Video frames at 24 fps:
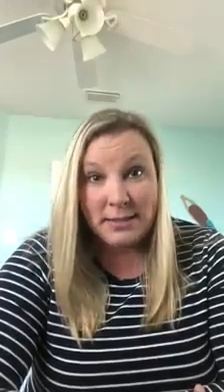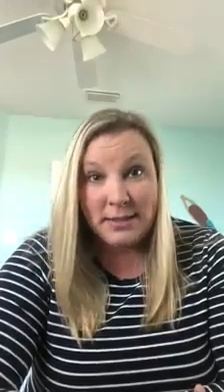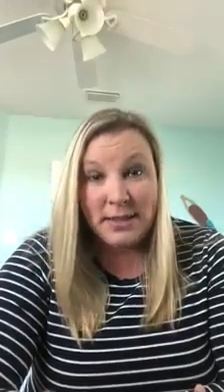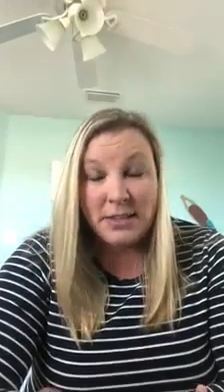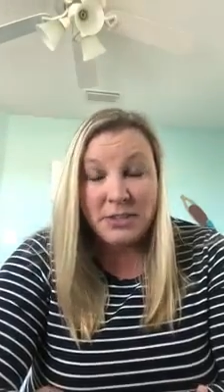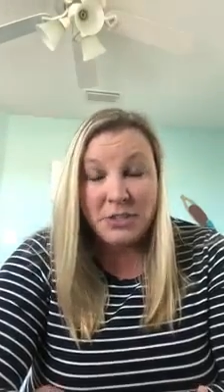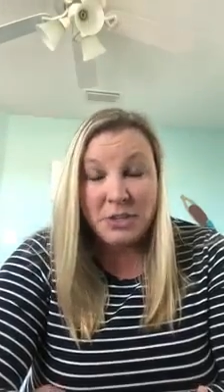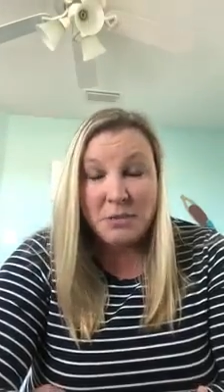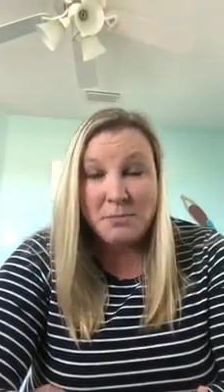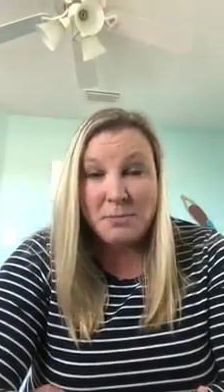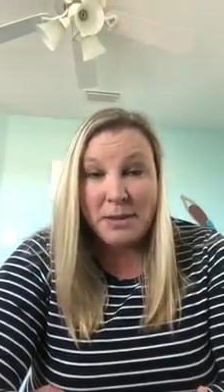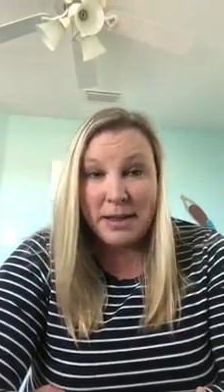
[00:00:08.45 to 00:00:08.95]

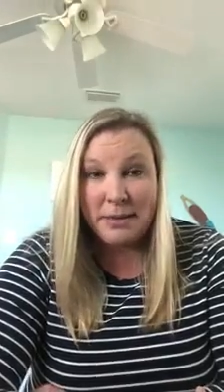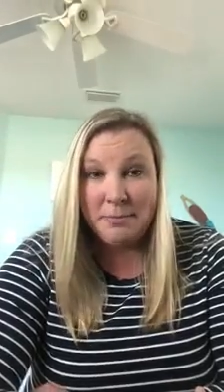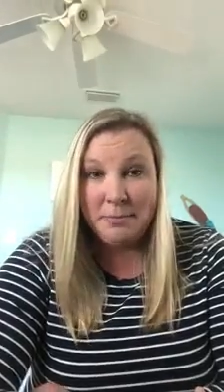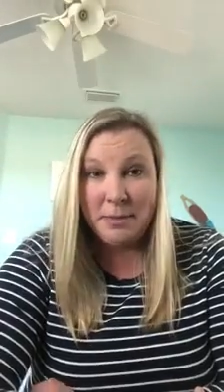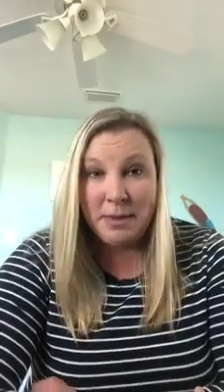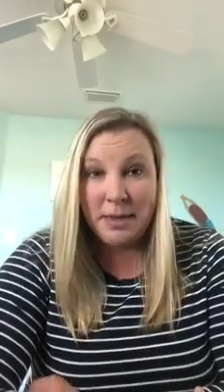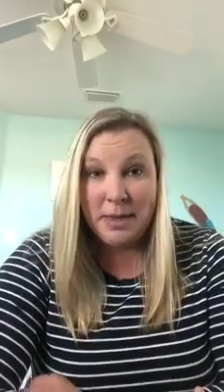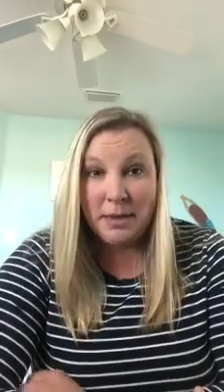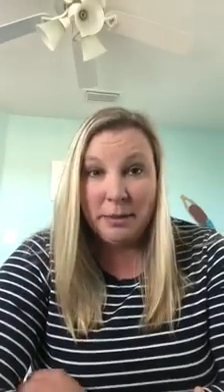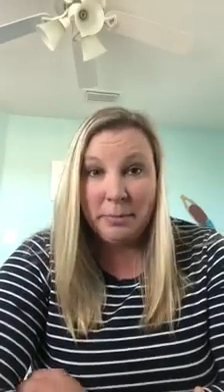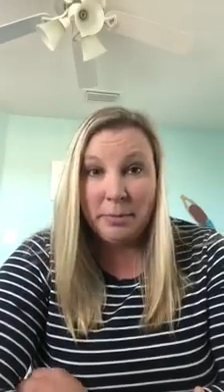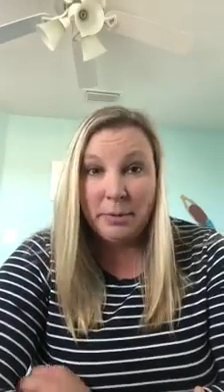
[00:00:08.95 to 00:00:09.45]
that you might
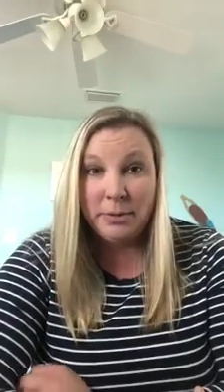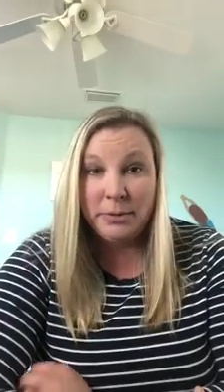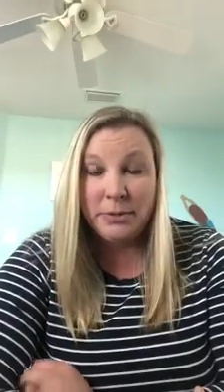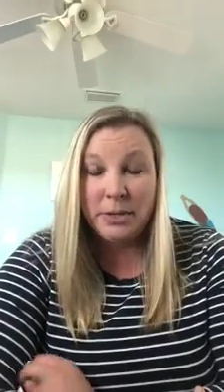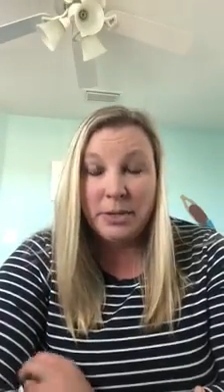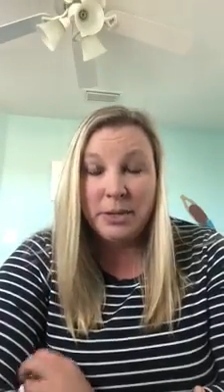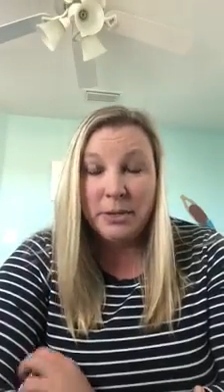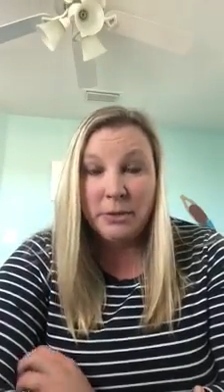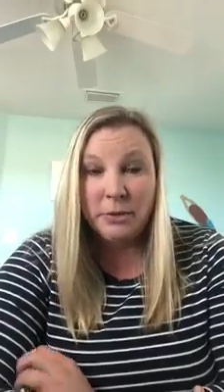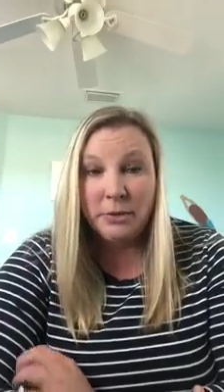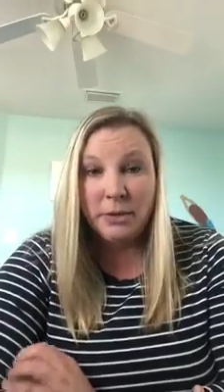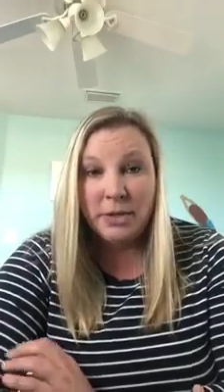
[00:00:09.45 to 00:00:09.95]
be able to
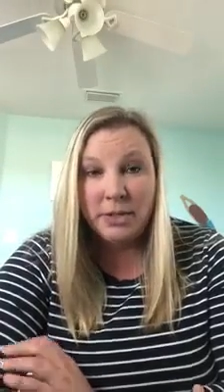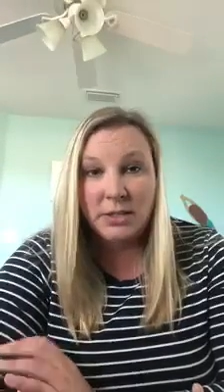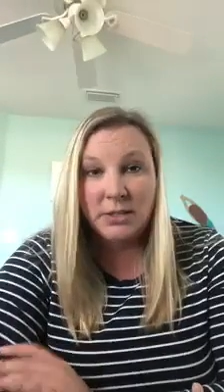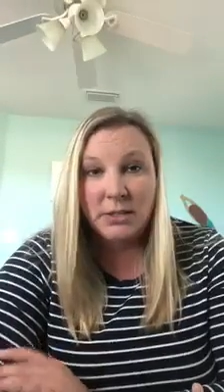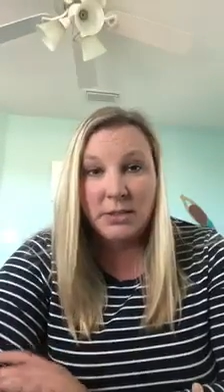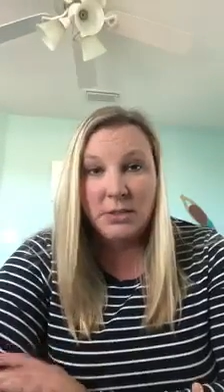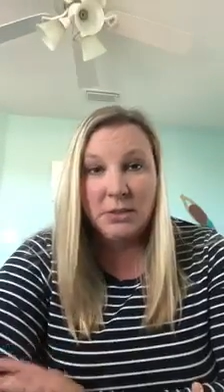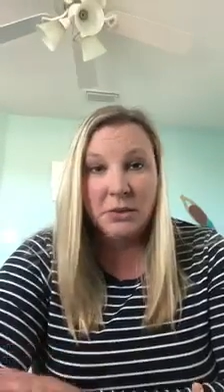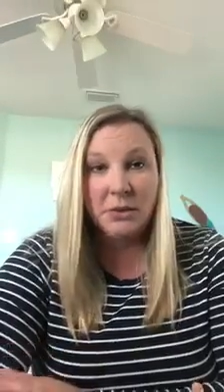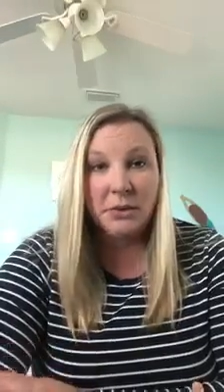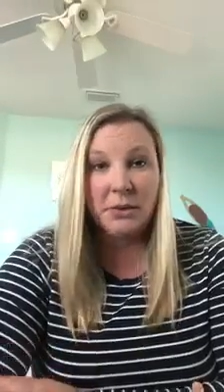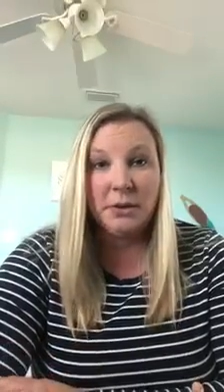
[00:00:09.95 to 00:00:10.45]

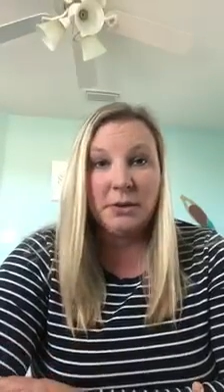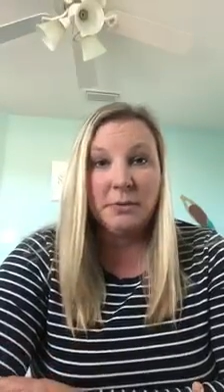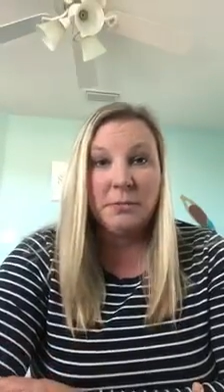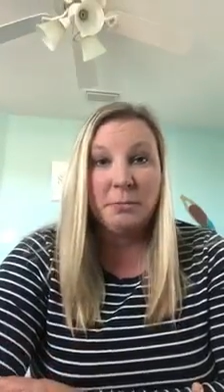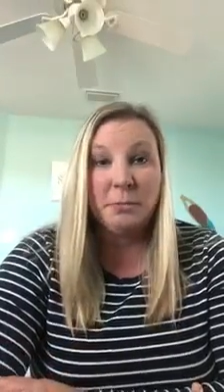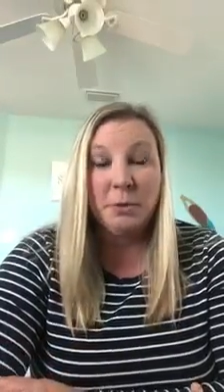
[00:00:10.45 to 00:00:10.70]
increase your